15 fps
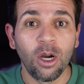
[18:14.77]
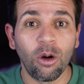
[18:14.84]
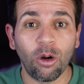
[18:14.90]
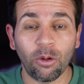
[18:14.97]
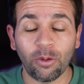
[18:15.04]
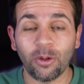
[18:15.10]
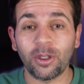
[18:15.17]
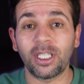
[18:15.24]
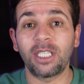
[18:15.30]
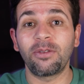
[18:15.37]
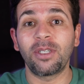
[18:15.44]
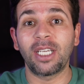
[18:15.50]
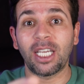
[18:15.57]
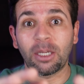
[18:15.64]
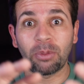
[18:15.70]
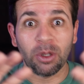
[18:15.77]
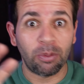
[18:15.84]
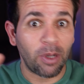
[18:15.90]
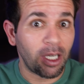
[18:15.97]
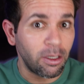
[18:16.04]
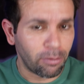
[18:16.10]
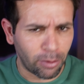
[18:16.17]
or for even like
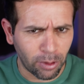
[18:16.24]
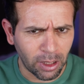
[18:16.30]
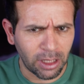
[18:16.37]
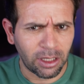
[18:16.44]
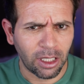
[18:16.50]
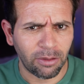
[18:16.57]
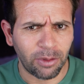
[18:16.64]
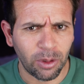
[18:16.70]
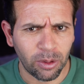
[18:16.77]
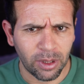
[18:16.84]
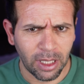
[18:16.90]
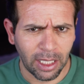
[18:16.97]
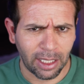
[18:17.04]
preparing for interviews.